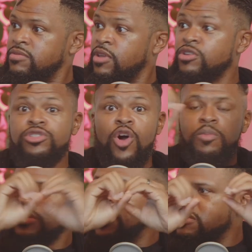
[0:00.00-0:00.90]
Their
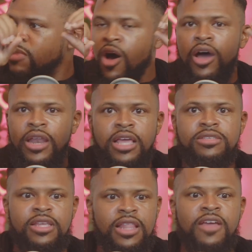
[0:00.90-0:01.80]
scope is that small, and
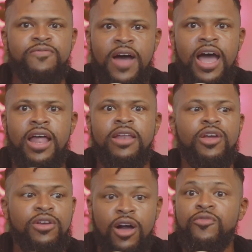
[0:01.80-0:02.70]
they find
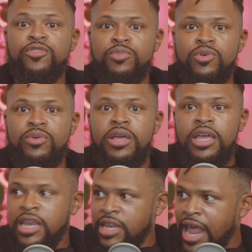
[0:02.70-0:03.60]
they're comfortable
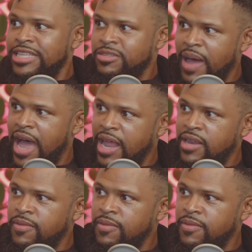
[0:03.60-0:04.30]
in that spot.